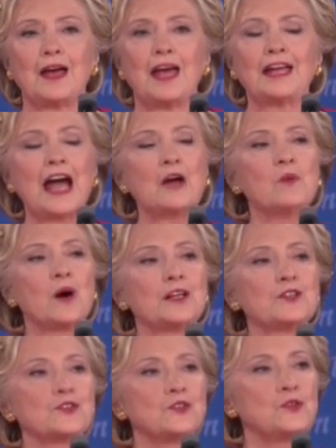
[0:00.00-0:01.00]
And I want
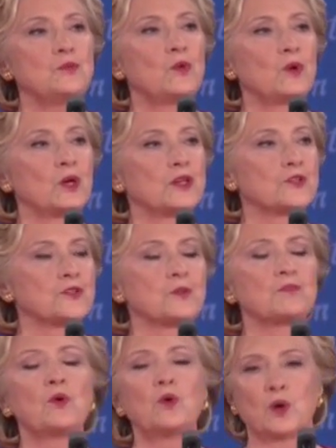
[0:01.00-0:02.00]
us to do more to
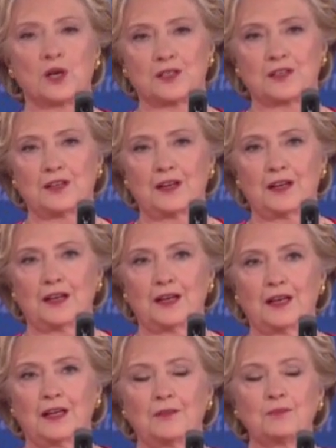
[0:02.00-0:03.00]
support
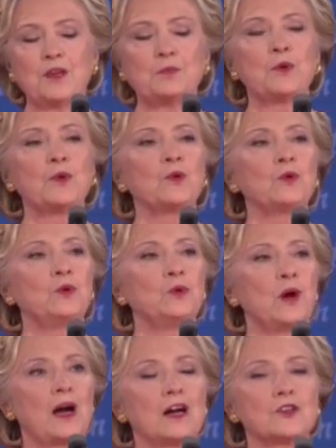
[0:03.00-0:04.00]
people
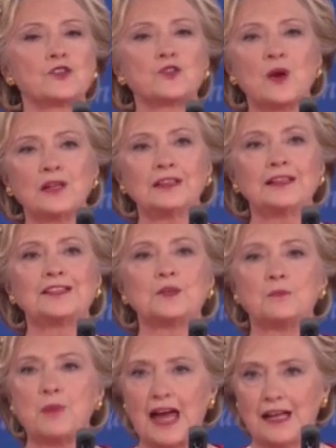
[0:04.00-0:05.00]
who are struggling
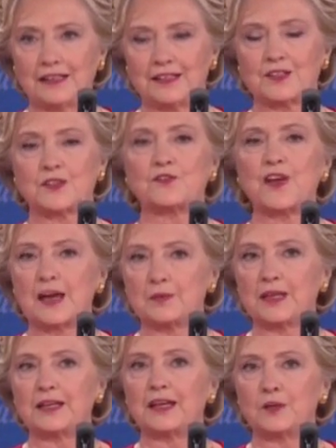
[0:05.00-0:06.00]
to balance
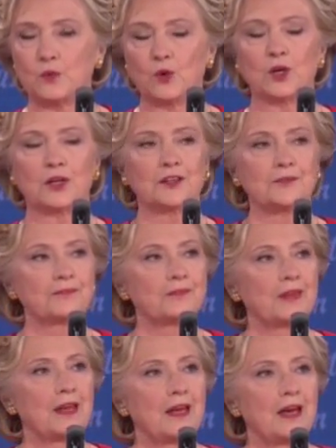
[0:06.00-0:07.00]
family and work.
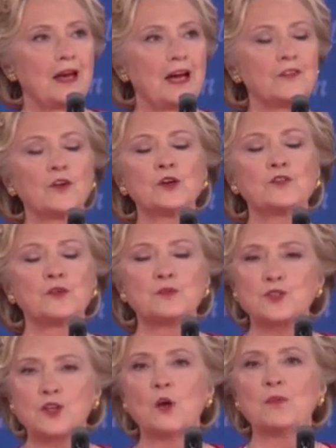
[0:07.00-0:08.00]
I've heard from
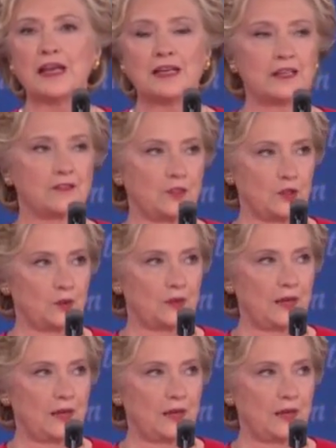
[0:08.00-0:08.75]
so many of you